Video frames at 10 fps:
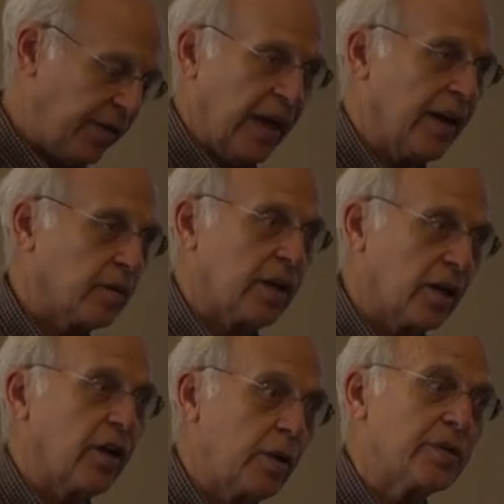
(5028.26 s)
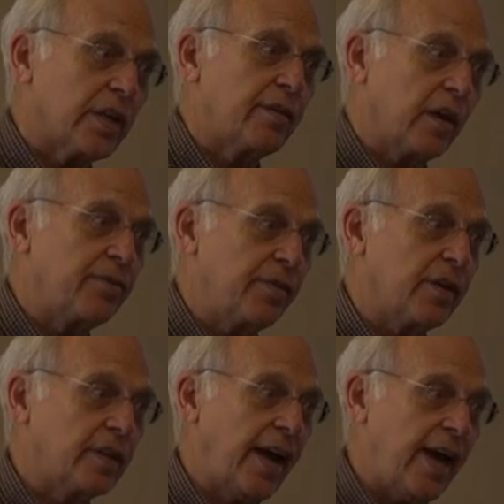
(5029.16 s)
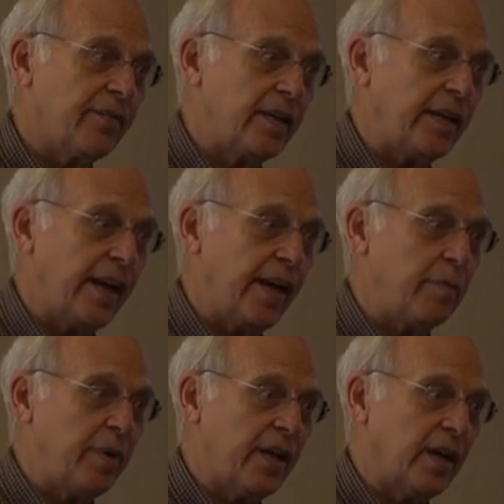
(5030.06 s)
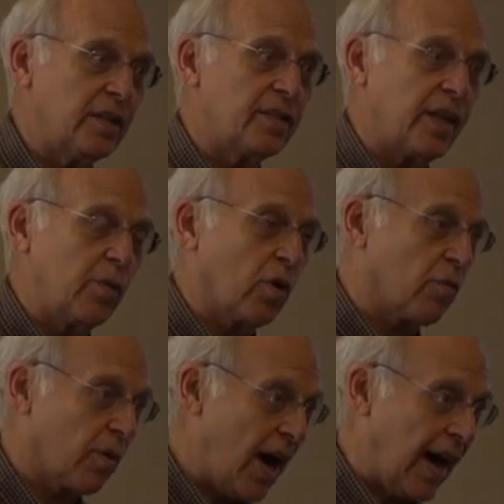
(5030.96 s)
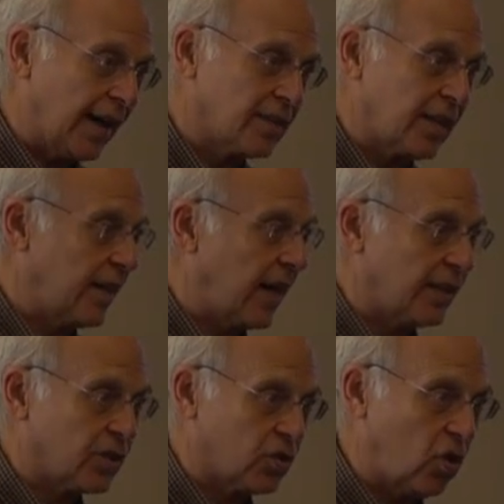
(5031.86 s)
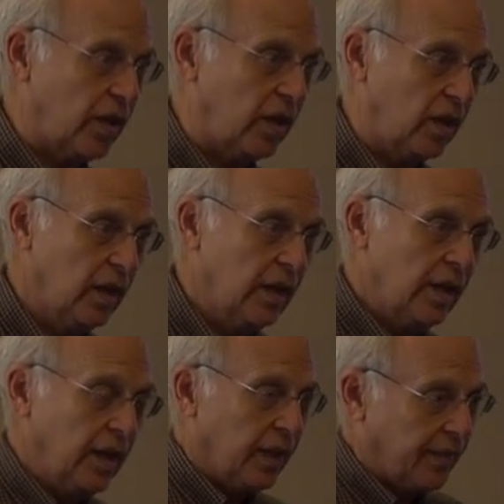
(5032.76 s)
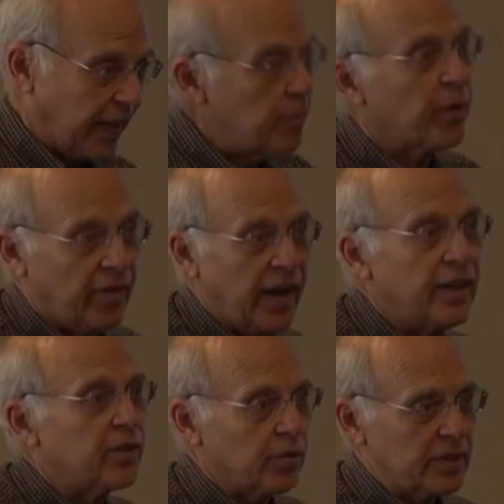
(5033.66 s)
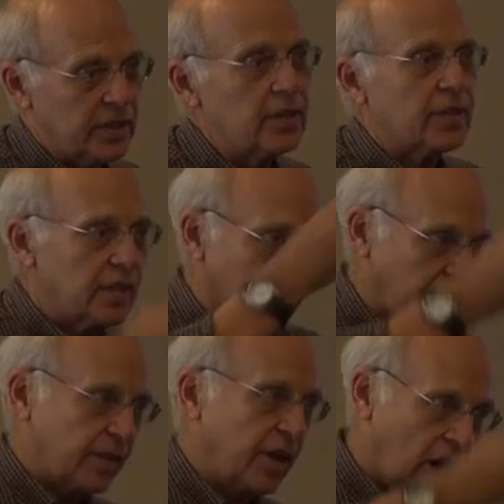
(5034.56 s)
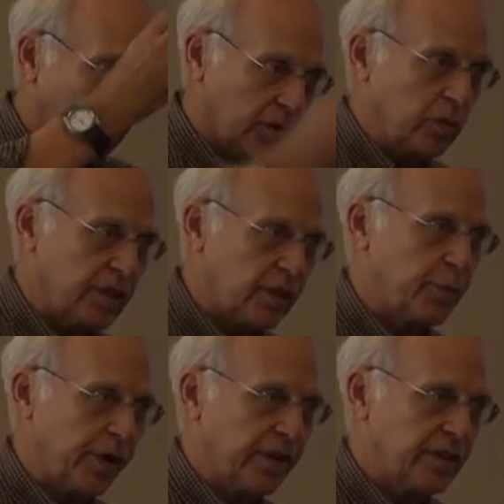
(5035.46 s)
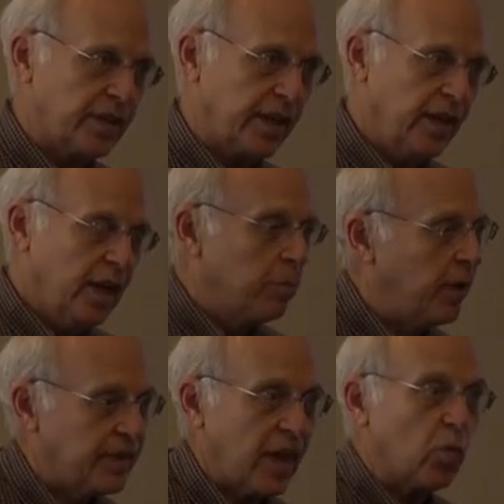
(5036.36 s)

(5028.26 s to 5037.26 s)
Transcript: and it, clearly it was a, a filled cavity. And because they were rocks and not soil, they provided the resistance that the auger was experiencing, but they